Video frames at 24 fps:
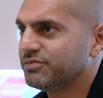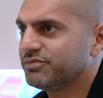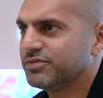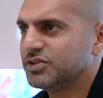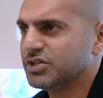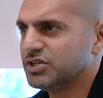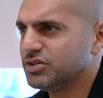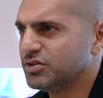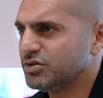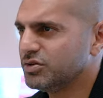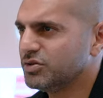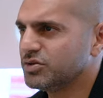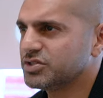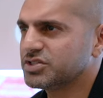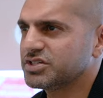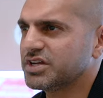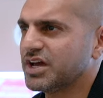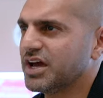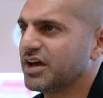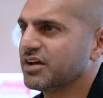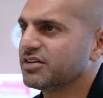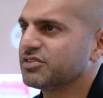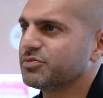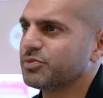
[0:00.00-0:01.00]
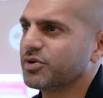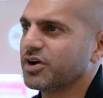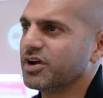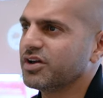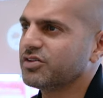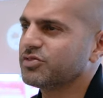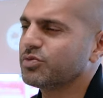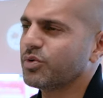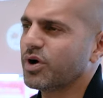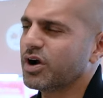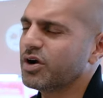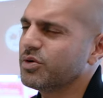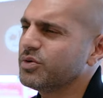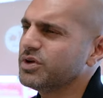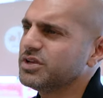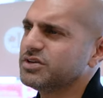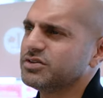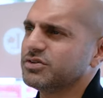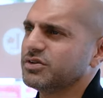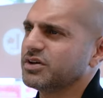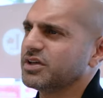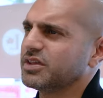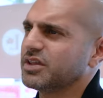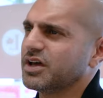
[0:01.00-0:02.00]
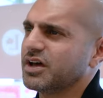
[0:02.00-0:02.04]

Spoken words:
huge tax breaks. Why are we doing